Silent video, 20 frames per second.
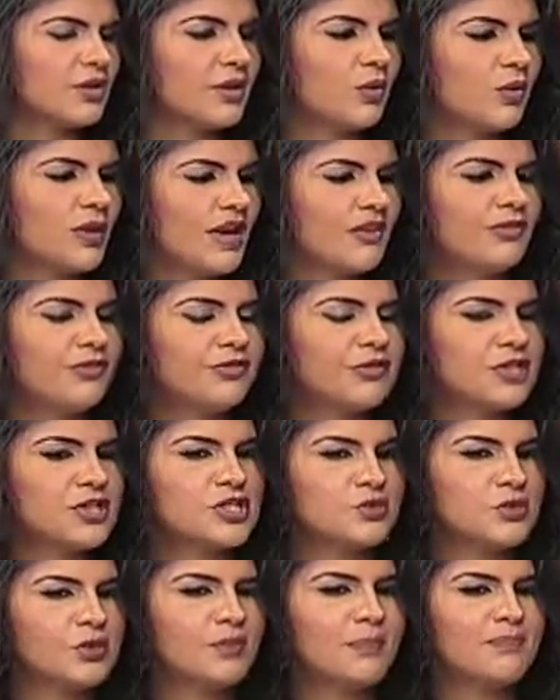that we have first
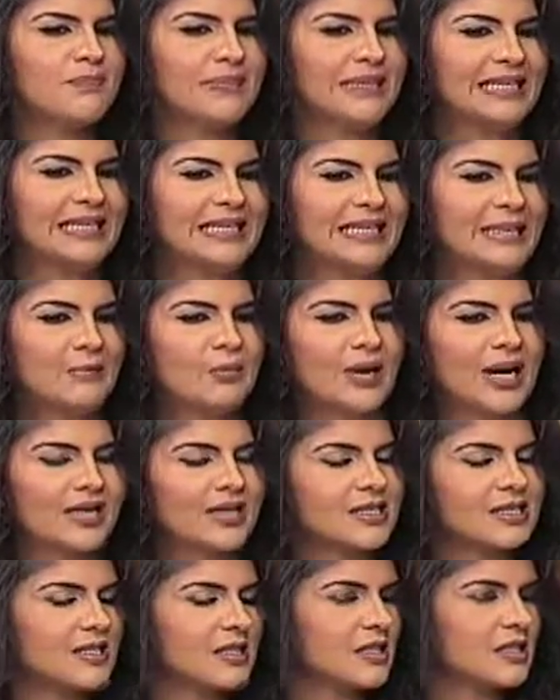world building
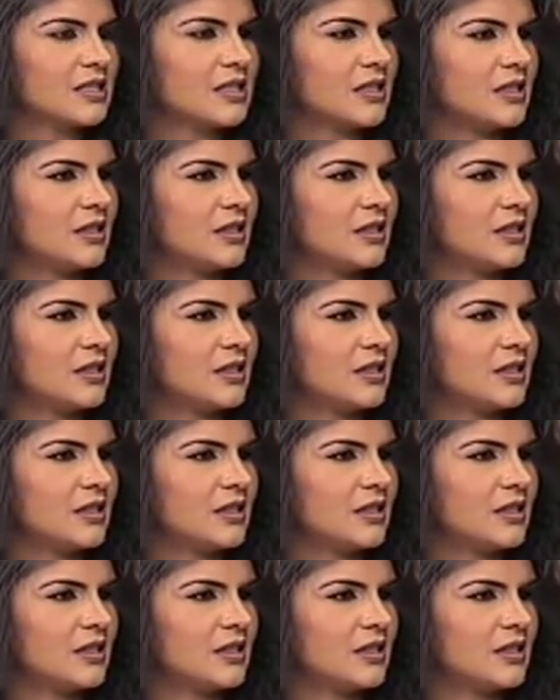practices?